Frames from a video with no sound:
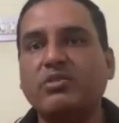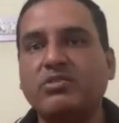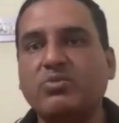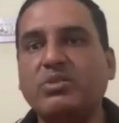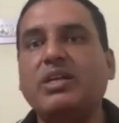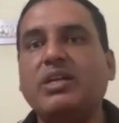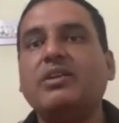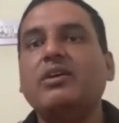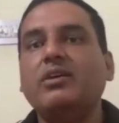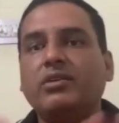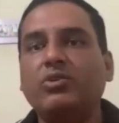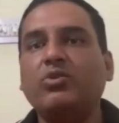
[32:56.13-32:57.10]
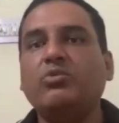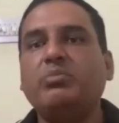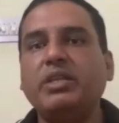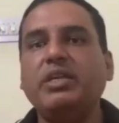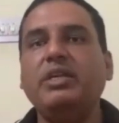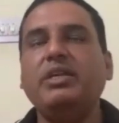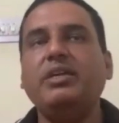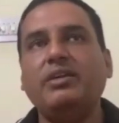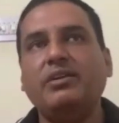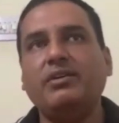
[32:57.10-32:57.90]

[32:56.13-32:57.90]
so that nobody,